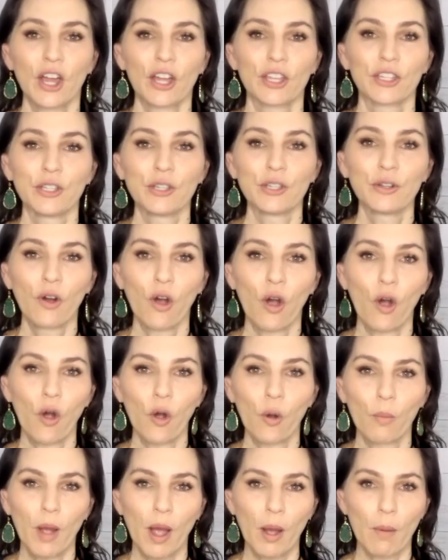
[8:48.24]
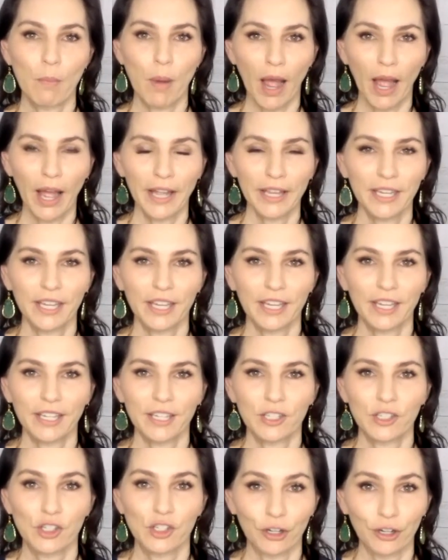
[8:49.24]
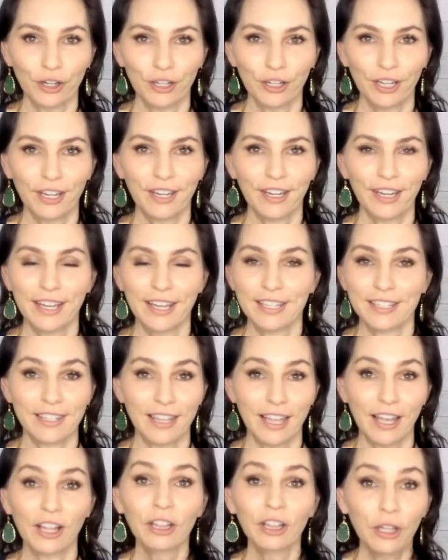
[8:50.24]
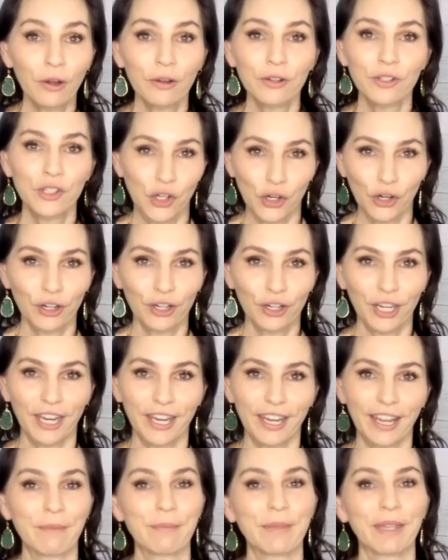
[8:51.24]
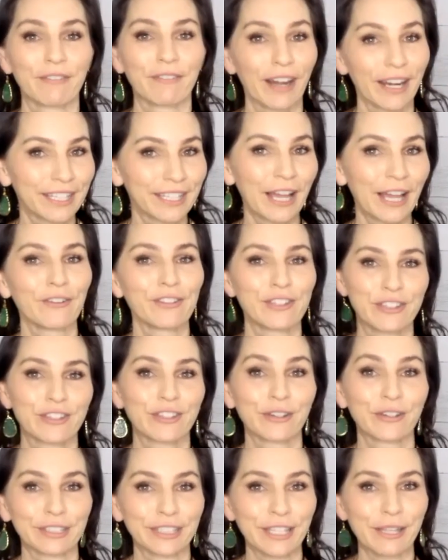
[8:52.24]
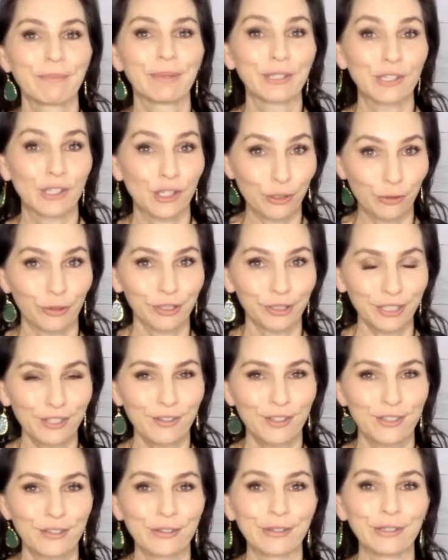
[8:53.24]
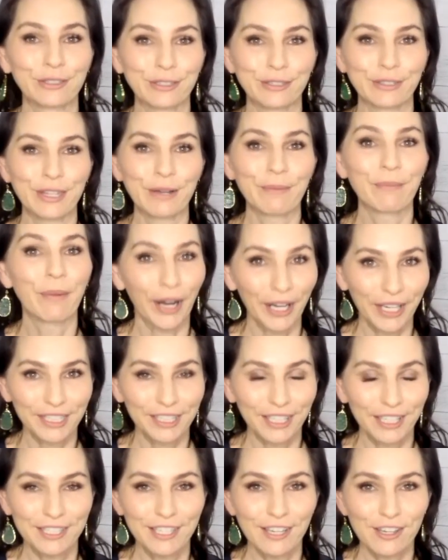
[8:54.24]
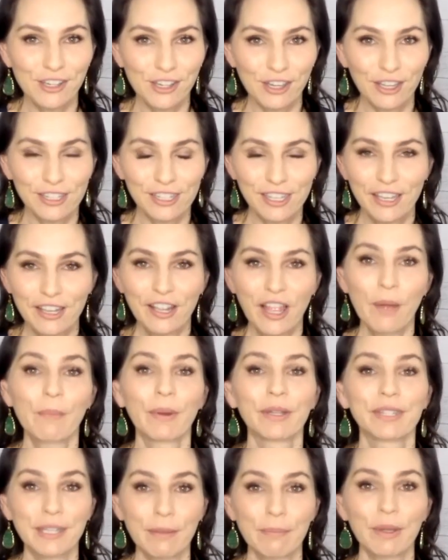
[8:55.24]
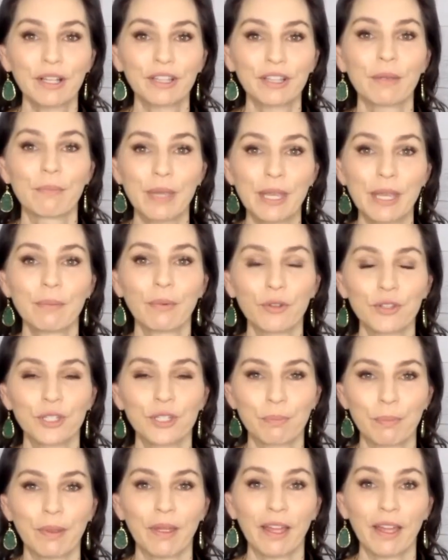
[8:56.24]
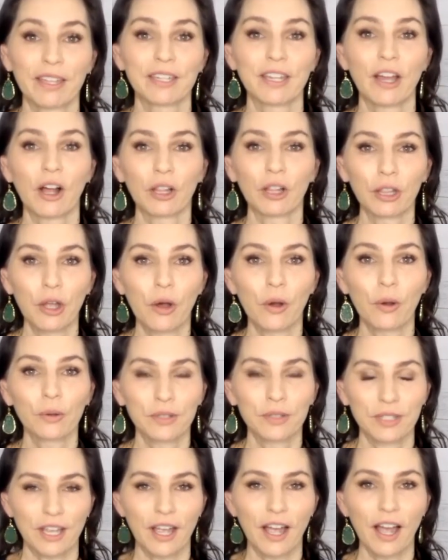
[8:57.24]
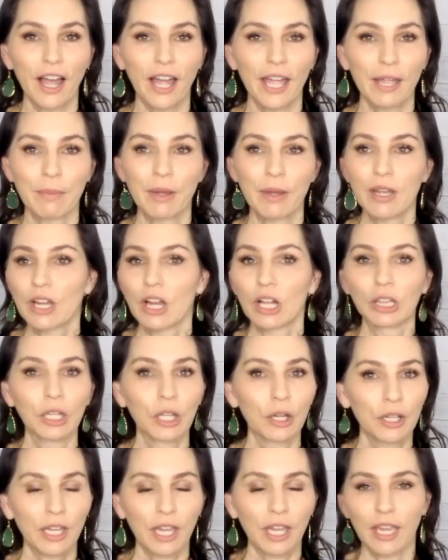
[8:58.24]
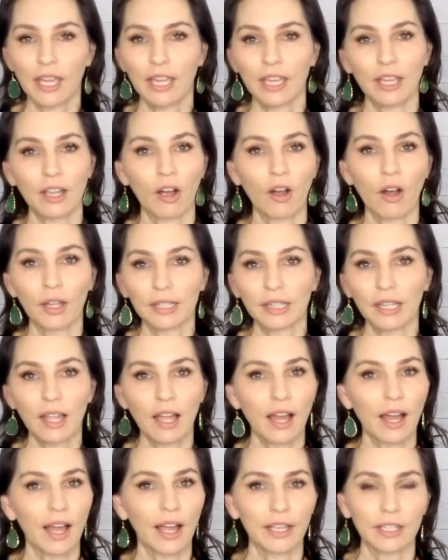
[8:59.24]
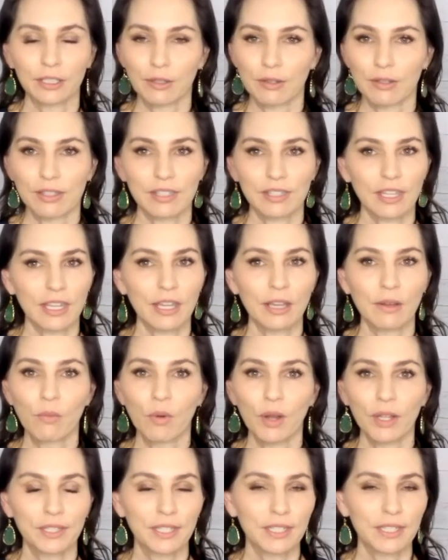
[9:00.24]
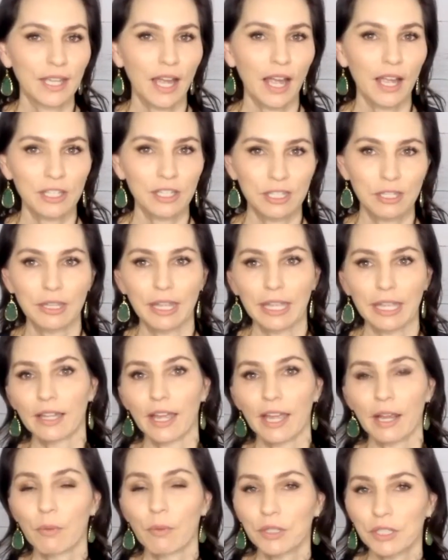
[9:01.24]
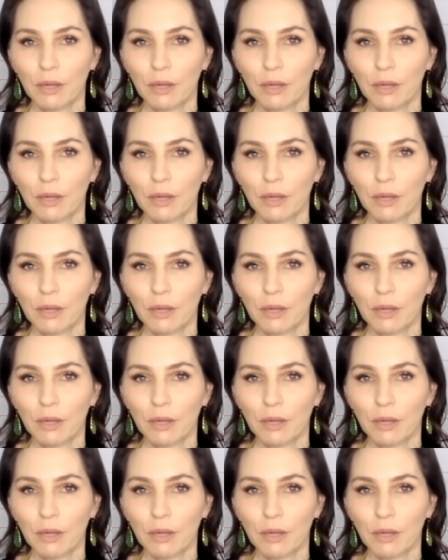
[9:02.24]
new home buying journey is a long journey. I mean, right now it's certainly been shortened due to the market conditions, but typically people spend a long time looking online to see what designs do they like, what